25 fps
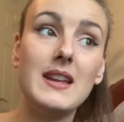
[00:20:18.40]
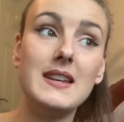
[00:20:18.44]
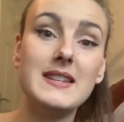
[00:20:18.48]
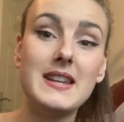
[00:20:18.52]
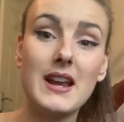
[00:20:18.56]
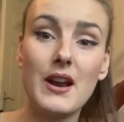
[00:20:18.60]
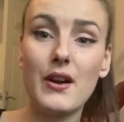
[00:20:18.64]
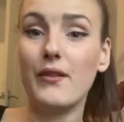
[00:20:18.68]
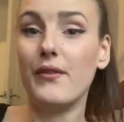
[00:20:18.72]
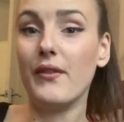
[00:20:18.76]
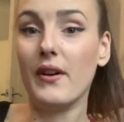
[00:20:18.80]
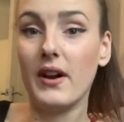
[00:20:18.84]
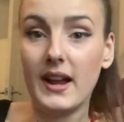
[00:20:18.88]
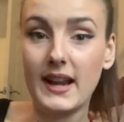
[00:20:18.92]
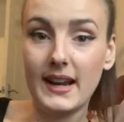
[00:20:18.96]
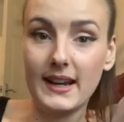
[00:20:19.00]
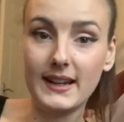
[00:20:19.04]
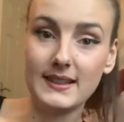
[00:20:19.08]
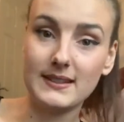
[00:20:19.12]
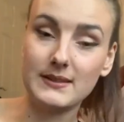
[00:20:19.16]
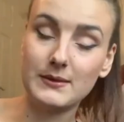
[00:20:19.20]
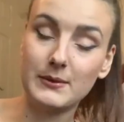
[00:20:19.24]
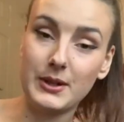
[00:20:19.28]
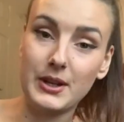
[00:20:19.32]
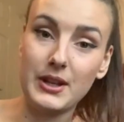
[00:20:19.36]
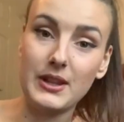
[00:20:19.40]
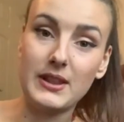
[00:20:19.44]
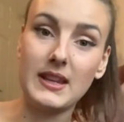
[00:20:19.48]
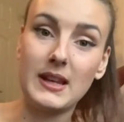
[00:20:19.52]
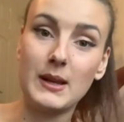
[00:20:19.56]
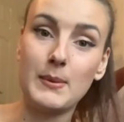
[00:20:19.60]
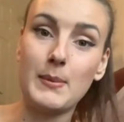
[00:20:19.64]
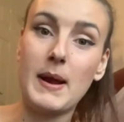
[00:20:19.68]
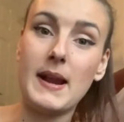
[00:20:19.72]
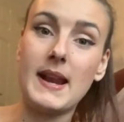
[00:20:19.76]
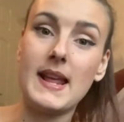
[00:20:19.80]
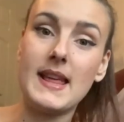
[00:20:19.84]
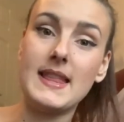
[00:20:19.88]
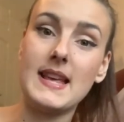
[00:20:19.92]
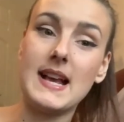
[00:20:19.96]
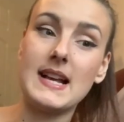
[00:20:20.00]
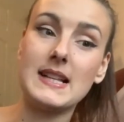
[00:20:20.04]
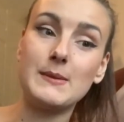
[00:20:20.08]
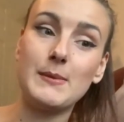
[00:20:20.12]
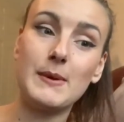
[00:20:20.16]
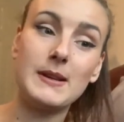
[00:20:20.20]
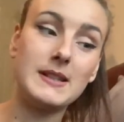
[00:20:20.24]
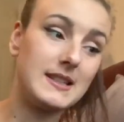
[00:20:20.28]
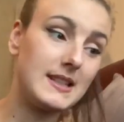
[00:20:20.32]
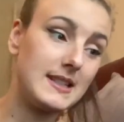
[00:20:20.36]
terrifying when you think about it in the
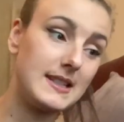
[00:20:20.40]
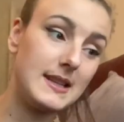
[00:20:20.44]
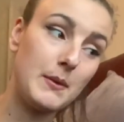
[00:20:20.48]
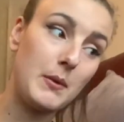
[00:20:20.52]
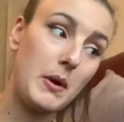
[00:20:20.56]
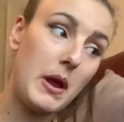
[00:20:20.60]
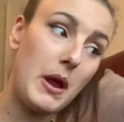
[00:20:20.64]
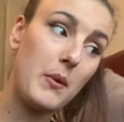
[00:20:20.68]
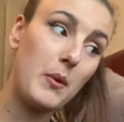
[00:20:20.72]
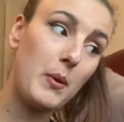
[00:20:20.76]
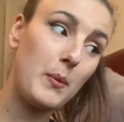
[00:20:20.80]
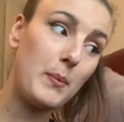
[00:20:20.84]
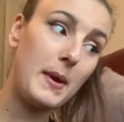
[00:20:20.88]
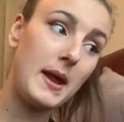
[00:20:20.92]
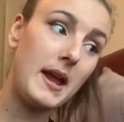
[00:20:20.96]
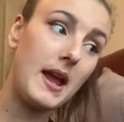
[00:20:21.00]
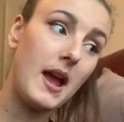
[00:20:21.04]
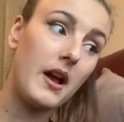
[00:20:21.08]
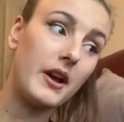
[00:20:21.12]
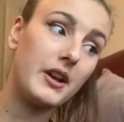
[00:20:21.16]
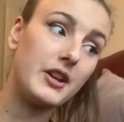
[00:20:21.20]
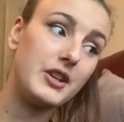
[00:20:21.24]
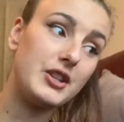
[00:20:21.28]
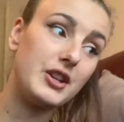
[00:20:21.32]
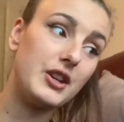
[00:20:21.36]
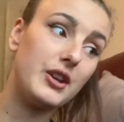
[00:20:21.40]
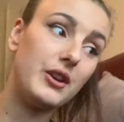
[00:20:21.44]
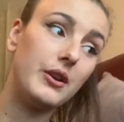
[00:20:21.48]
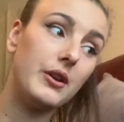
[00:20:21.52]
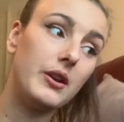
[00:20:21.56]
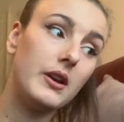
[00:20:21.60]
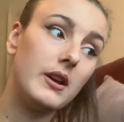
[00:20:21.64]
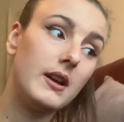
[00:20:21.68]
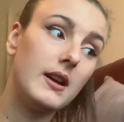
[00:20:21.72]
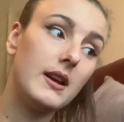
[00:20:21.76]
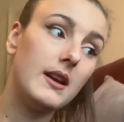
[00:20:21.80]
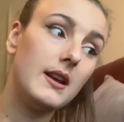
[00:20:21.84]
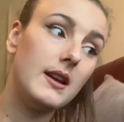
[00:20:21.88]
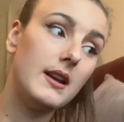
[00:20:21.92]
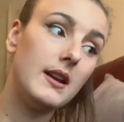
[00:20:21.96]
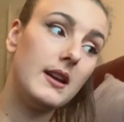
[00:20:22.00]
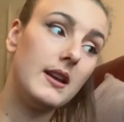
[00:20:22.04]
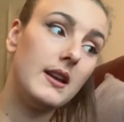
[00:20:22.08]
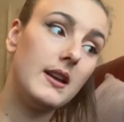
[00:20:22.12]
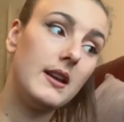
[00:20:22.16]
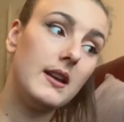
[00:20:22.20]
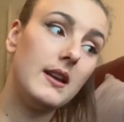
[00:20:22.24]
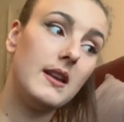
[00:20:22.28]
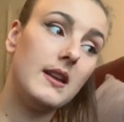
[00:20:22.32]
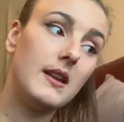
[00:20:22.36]
aspects because it, it would be I could do
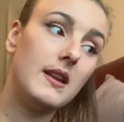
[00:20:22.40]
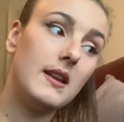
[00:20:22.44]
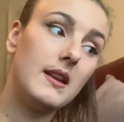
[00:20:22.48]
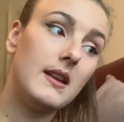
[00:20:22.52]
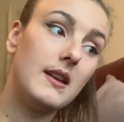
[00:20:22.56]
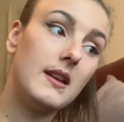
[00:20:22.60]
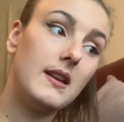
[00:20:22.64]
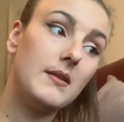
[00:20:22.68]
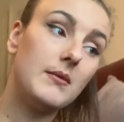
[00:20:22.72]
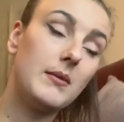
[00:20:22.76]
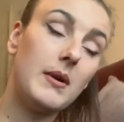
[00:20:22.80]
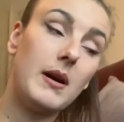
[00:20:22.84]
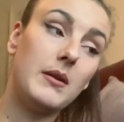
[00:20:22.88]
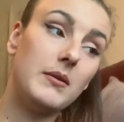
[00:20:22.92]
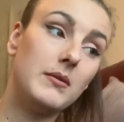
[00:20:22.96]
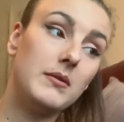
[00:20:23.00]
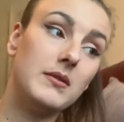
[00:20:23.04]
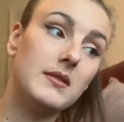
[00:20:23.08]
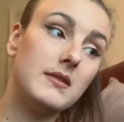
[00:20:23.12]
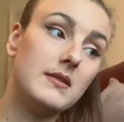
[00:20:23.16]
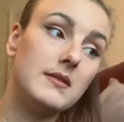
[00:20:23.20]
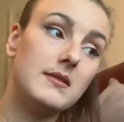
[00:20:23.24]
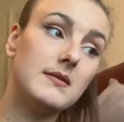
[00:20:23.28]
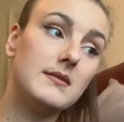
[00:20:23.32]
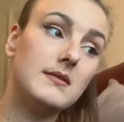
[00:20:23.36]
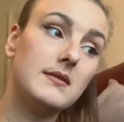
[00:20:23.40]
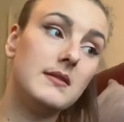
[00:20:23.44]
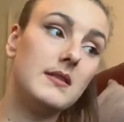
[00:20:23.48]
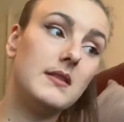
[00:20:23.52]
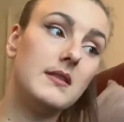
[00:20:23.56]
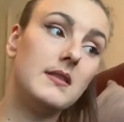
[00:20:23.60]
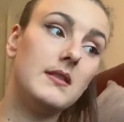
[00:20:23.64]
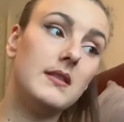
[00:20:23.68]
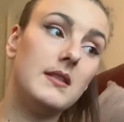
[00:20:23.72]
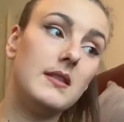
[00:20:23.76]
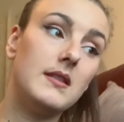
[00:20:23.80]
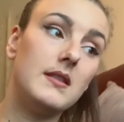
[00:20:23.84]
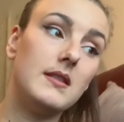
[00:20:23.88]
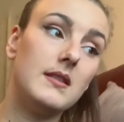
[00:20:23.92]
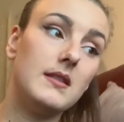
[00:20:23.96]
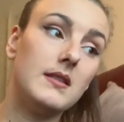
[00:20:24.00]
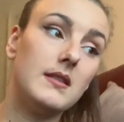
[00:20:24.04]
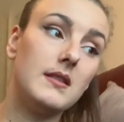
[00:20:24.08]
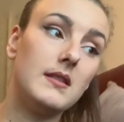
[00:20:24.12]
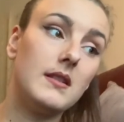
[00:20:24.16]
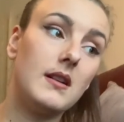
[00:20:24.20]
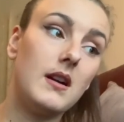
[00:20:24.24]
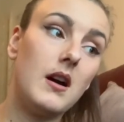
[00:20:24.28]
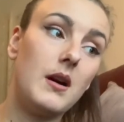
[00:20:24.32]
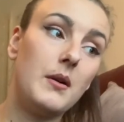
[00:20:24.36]
well
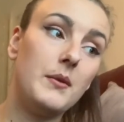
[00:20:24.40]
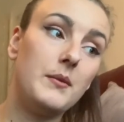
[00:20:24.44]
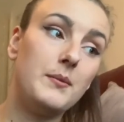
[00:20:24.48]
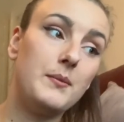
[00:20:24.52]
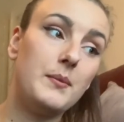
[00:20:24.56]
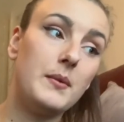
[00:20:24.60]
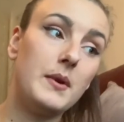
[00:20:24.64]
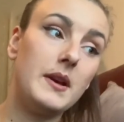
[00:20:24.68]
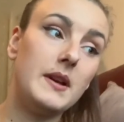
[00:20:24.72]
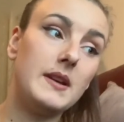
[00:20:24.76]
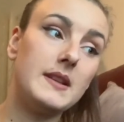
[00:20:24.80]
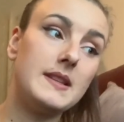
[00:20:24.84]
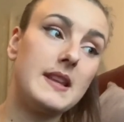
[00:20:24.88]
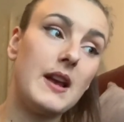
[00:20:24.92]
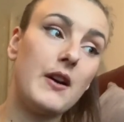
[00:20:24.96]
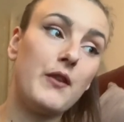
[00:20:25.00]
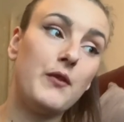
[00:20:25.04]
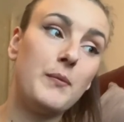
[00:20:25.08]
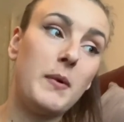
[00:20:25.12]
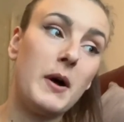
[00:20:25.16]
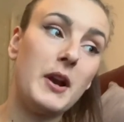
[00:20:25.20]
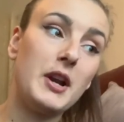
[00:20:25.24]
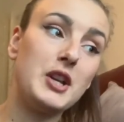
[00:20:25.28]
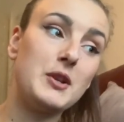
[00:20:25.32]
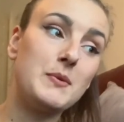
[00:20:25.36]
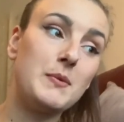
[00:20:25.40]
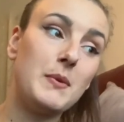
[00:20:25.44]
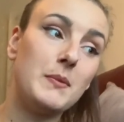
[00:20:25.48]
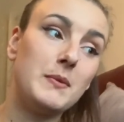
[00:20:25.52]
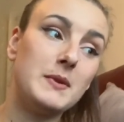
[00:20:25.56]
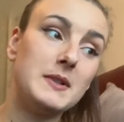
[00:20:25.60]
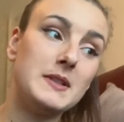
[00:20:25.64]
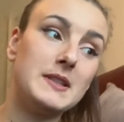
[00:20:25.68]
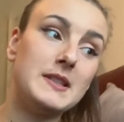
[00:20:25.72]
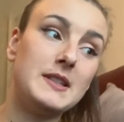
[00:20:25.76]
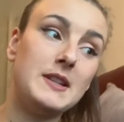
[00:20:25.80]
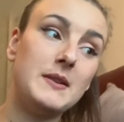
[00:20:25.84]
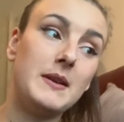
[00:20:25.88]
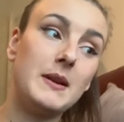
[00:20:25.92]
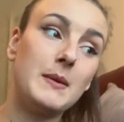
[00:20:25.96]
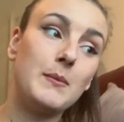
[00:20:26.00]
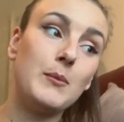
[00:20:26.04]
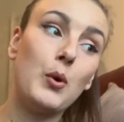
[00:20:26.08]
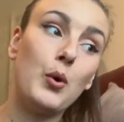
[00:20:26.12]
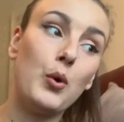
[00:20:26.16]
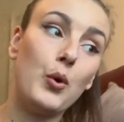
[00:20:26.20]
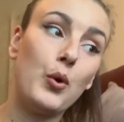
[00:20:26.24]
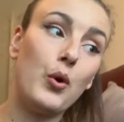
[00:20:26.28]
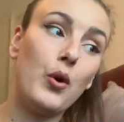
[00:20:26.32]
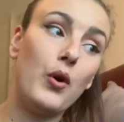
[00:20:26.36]
I self punishment was doing
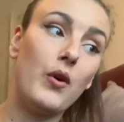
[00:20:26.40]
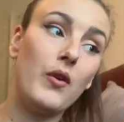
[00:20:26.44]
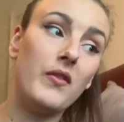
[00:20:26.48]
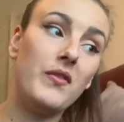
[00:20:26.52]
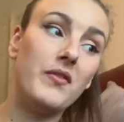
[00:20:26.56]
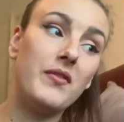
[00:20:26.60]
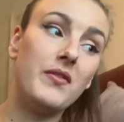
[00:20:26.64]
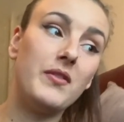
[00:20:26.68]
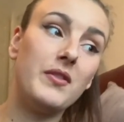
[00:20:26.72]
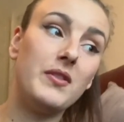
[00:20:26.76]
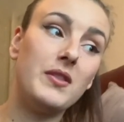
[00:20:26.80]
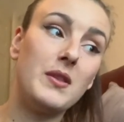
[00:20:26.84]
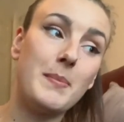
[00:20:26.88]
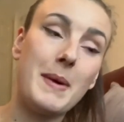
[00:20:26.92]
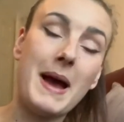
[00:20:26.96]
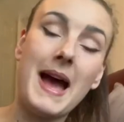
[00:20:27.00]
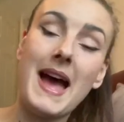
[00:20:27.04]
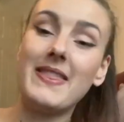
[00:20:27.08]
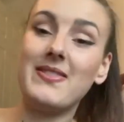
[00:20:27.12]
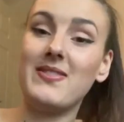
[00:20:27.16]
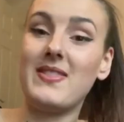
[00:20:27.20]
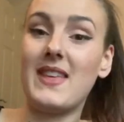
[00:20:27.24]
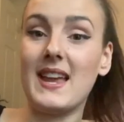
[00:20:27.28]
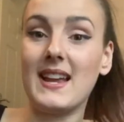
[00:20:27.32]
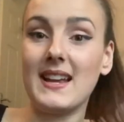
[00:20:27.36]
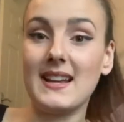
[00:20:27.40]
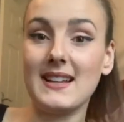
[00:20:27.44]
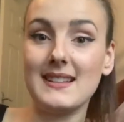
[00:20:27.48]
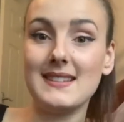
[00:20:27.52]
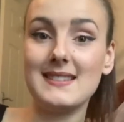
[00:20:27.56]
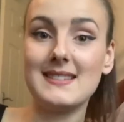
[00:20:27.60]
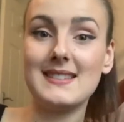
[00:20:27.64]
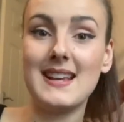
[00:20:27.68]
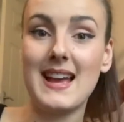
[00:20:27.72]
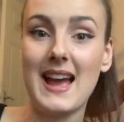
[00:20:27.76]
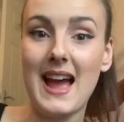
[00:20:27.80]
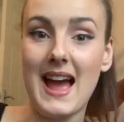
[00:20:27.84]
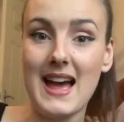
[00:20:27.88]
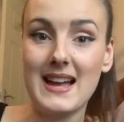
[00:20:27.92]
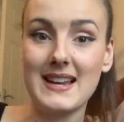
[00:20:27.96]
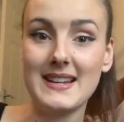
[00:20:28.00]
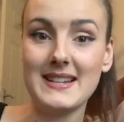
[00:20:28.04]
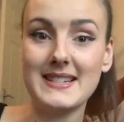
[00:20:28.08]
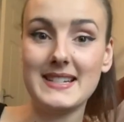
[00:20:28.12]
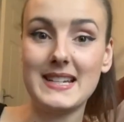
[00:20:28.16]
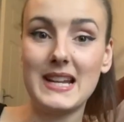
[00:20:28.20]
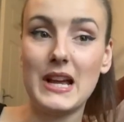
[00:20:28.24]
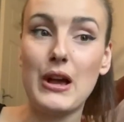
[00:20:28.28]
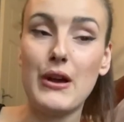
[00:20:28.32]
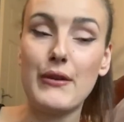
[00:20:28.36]
more of the bad things
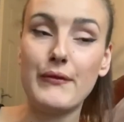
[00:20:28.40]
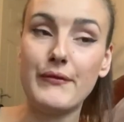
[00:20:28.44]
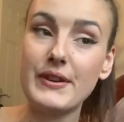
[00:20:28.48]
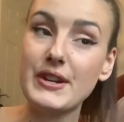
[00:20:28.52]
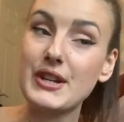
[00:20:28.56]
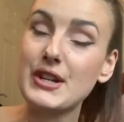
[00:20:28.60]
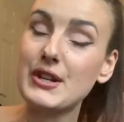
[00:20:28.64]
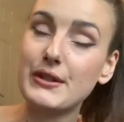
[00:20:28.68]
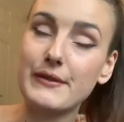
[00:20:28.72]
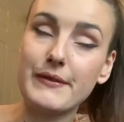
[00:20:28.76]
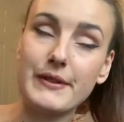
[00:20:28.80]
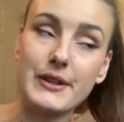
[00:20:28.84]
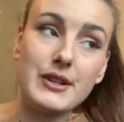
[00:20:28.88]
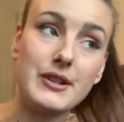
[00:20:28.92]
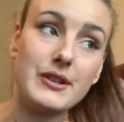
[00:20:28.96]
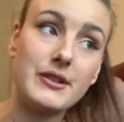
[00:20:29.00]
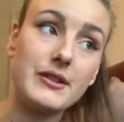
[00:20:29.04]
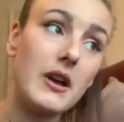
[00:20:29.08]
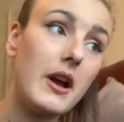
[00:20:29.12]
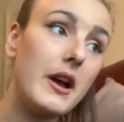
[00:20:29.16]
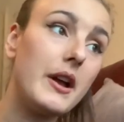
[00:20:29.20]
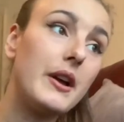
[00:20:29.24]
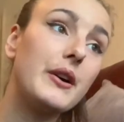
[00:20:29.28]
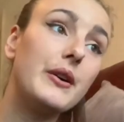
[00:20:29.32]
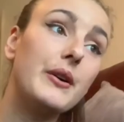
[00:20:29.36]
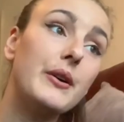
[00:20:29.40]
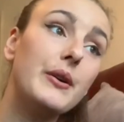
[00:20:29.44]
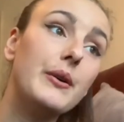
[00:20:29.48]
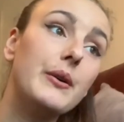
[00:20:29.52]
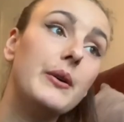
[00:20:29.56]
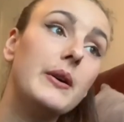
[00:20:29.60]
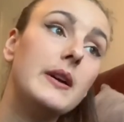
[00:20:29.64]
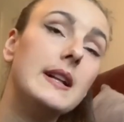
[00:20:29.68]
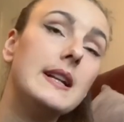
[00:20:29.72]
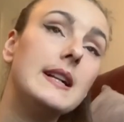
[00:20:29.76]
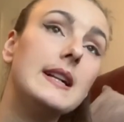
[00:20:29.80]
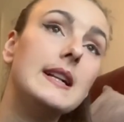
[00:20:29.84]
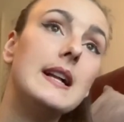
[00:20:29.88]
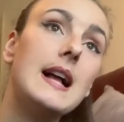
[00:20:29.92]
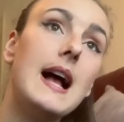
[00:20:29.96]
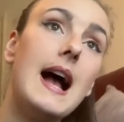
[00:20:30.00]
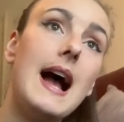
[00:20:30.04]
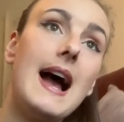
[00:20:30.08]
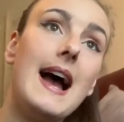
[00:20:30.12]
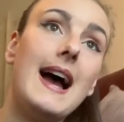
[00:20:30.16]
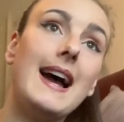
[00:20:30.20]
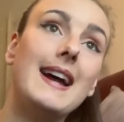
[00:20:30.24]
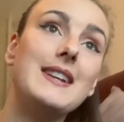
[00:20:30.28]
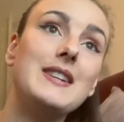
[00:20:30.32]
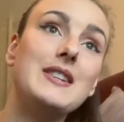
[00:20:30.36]
and a vicious vicious cycle
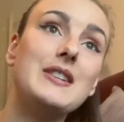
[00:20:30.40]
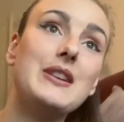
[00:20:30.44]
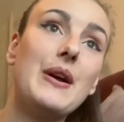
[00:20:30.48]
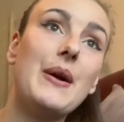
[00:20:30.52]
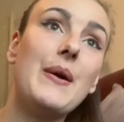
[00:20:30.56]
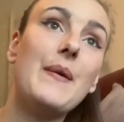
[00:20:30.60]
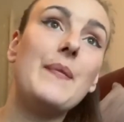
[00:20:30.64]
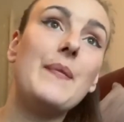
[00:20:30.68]
and